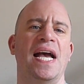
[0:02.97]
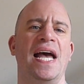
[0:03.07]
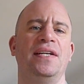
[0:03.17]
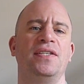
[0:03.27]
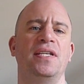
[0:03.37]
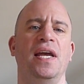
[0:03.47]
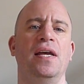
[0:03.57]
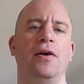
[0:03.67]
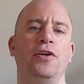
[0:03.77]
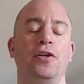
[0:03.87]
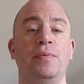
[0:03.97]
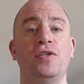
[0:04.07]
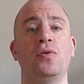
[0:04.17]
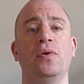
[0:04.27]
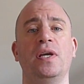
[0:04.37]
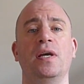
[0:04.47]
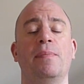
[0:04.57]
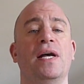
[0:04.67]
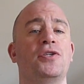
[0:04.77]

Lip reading: and today I'm going to be talking about